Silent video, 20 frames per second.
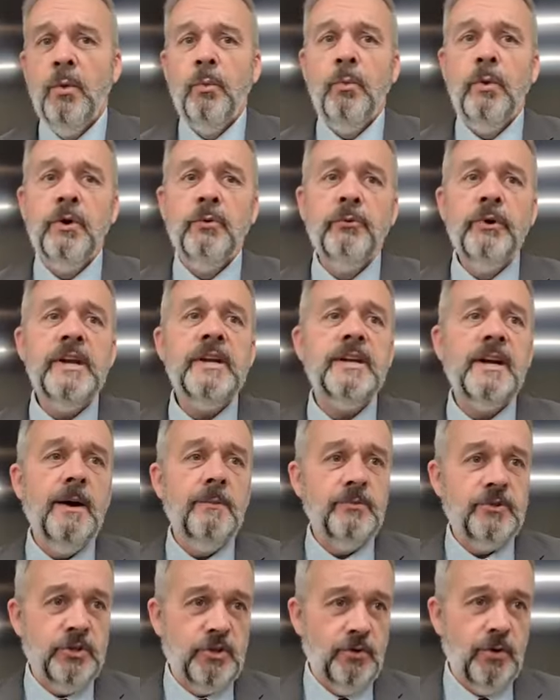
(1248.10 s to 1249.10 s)
When we
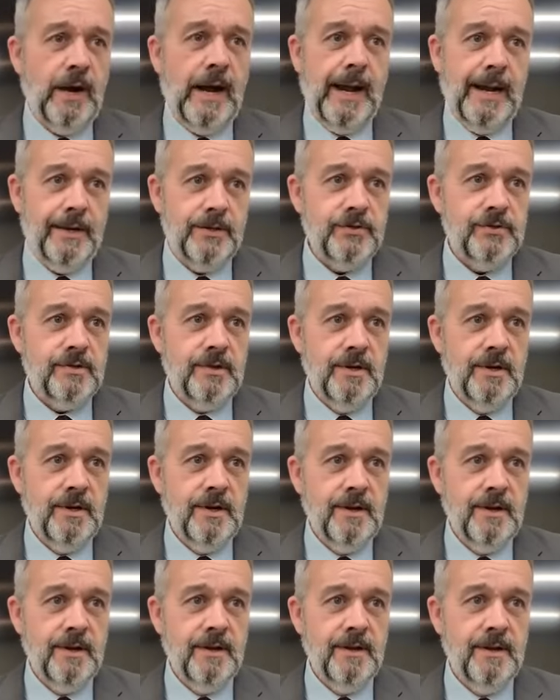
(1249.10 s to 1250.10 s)
come to Christ,
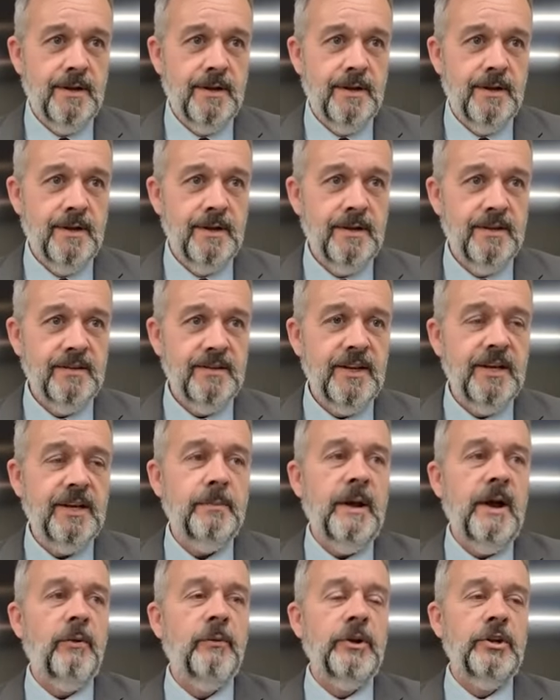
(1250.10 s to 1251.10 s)
think
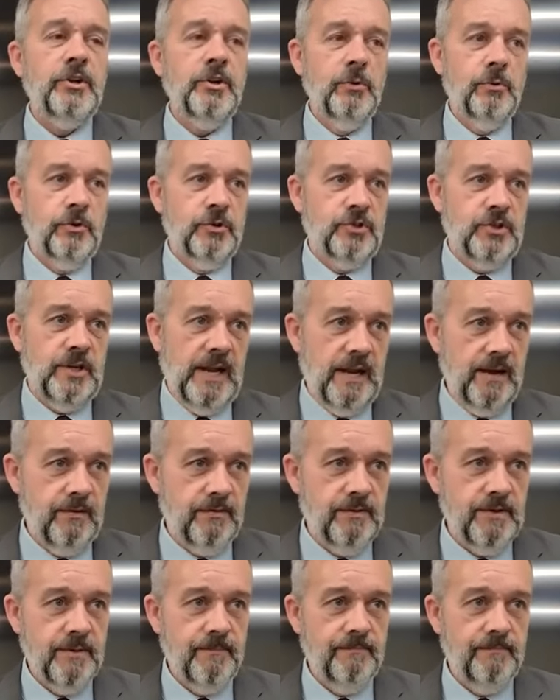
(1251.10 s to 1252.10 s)
about when you were
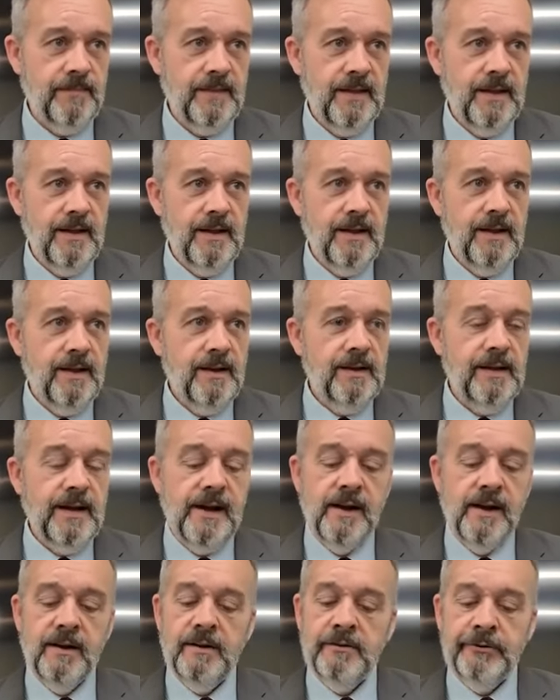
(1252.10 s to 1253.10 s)
saved.
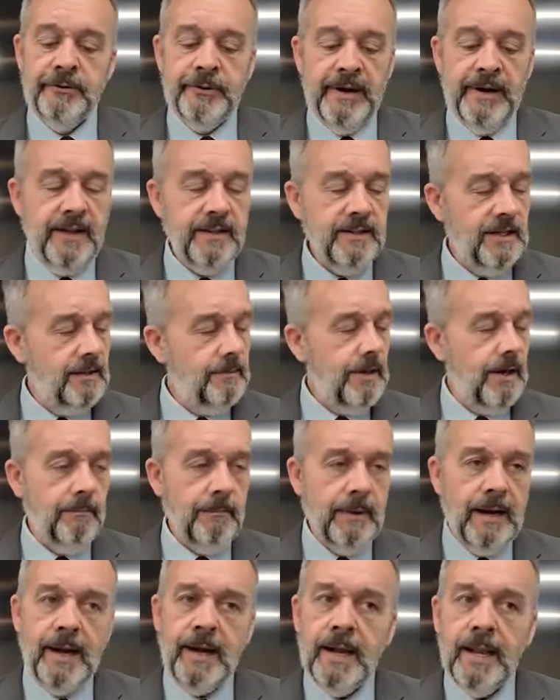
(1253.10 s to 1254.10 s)
Now, when I think
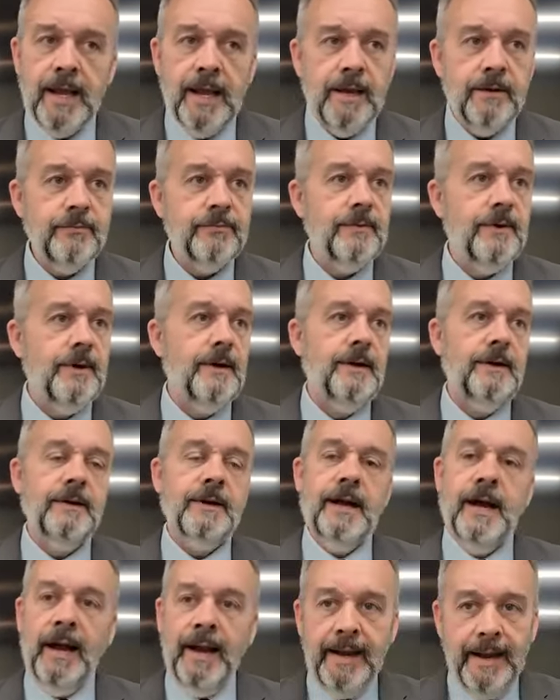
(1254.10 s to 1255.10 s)
about my life,
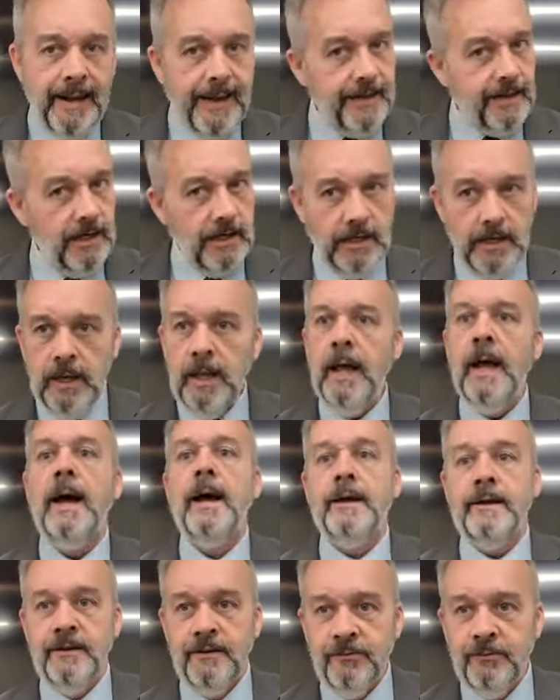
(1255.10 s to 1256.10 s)
I had a
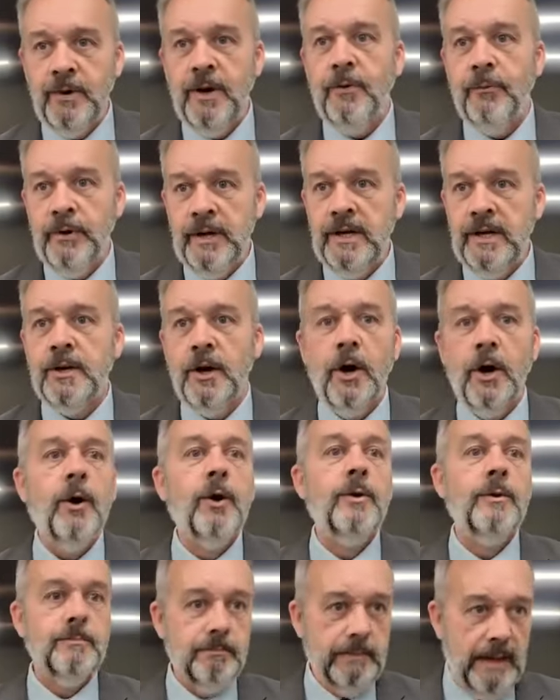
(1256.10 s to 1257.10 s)
lot of what we
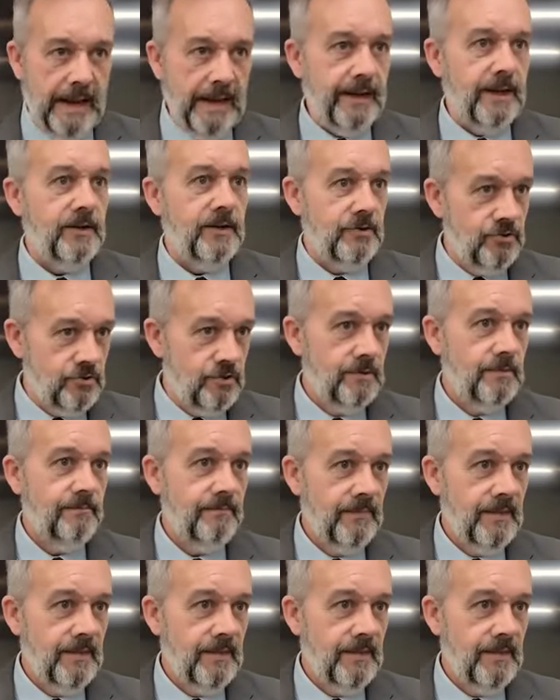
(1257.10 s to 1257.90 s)
call baggage.